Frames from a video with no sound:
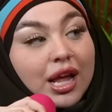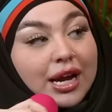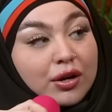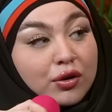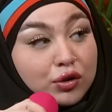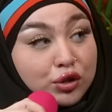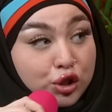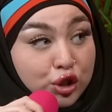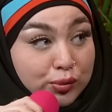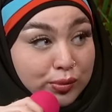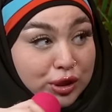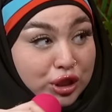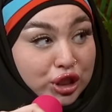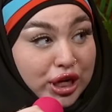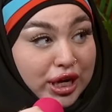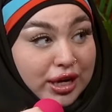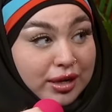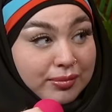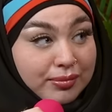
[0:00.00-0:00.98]
I know Zoomer
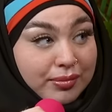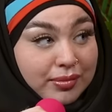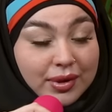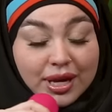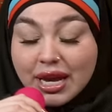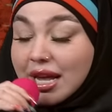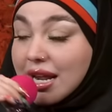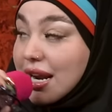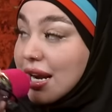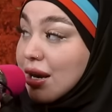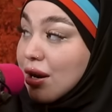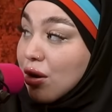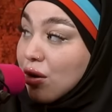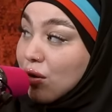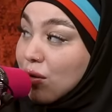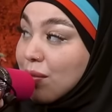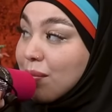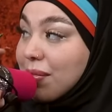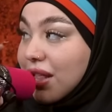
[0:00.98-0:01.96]
shit. Yeah. And I
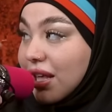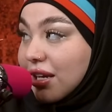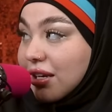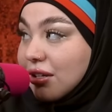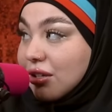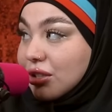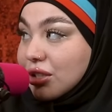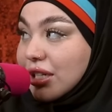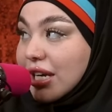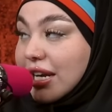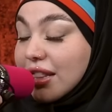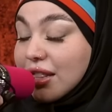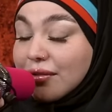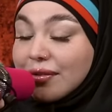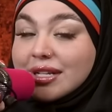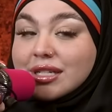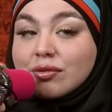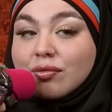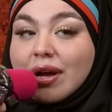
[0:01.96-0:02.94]
know millennial shit. And the
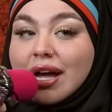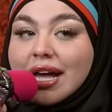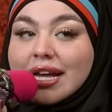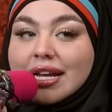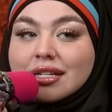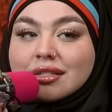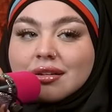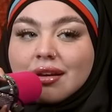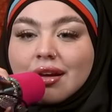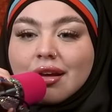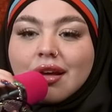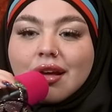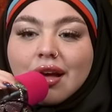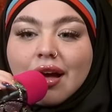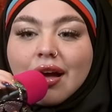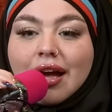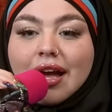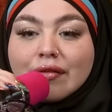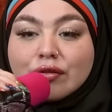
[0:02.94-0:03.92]
reason why is mm.
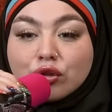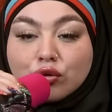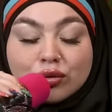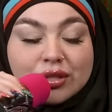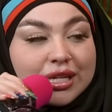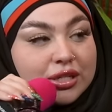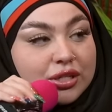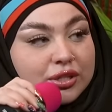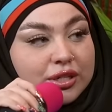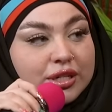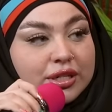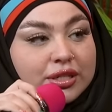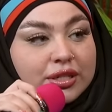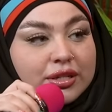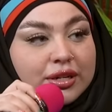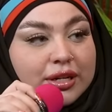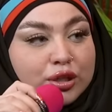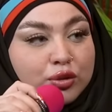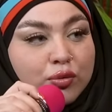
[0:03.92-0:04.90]
I have two sisters.
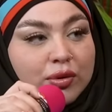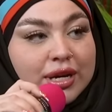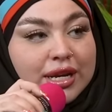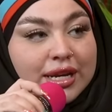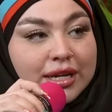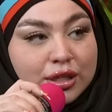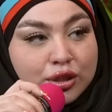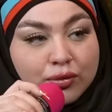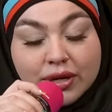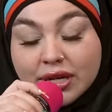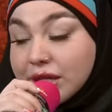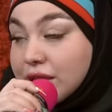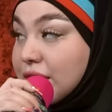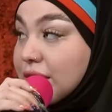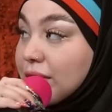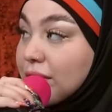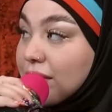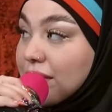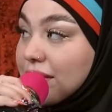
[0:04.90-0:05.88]
They're 20 and 22.